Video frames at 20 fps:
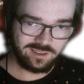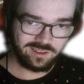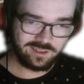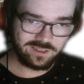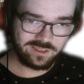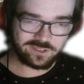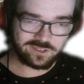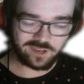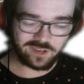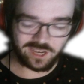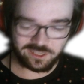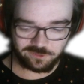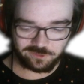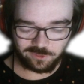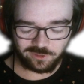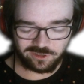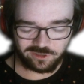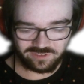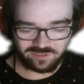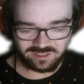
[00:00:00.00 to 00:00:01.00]
So as we went
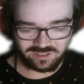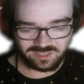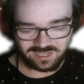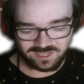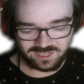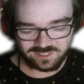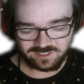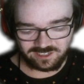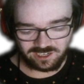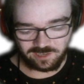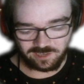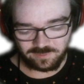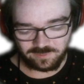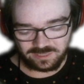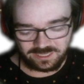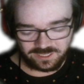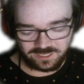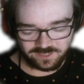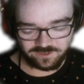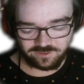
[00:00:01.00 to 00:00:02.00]
over last time,
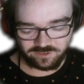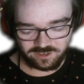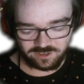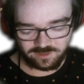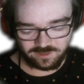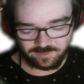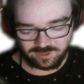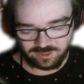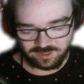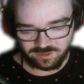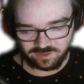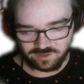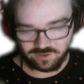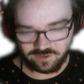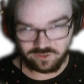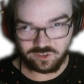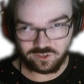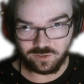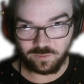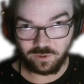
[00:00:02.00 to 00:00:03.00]
Eastream is
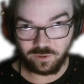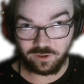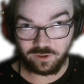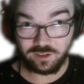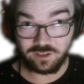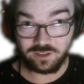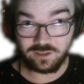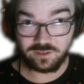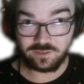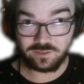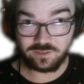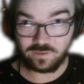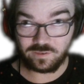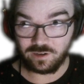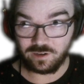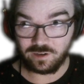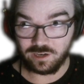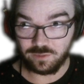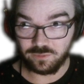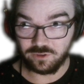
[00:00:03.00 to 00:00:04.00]
Shibuya
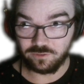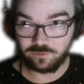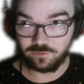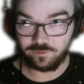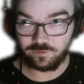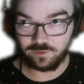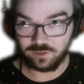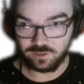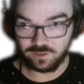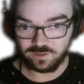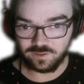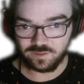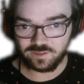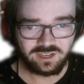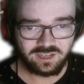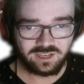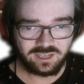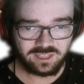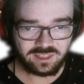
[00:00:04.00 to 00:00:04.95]
Scramble figures.